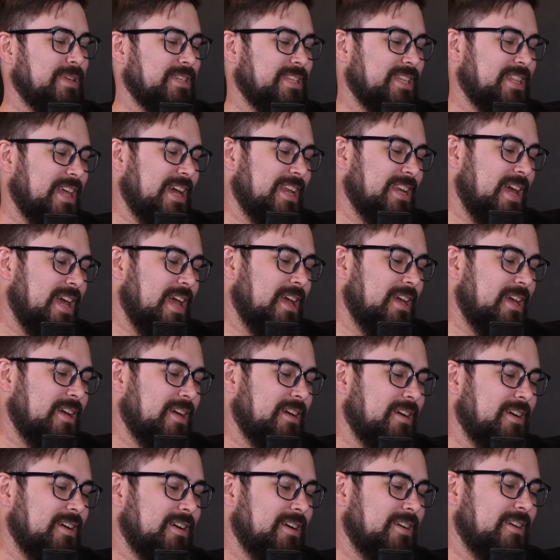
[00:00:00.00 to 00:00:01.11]
busy that day.
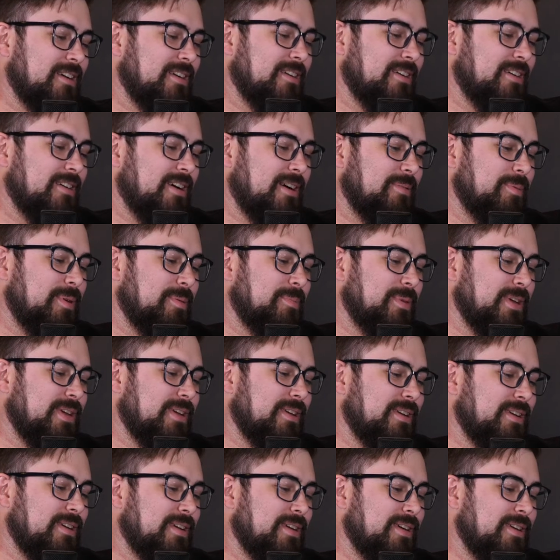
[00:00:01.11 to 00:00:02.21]
I'm going to
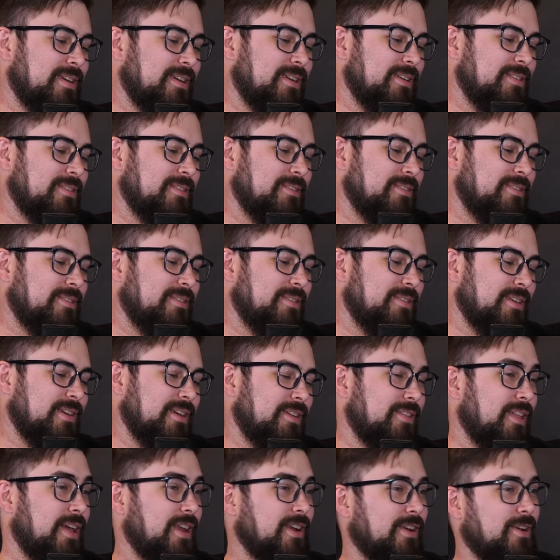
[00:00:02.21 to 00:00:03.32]
be in the
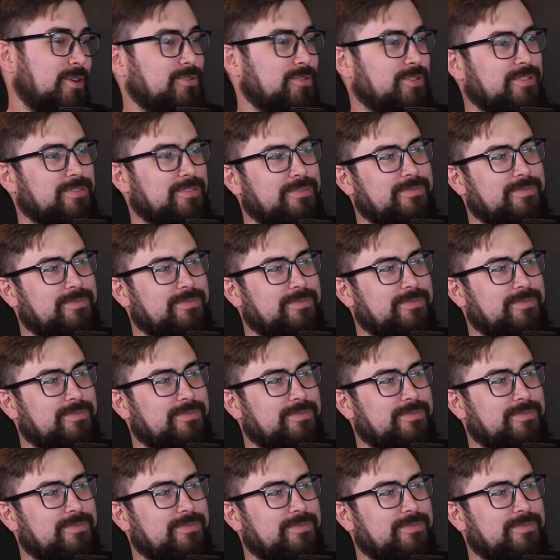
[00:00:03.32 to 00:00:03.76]
Atlantic Ocean.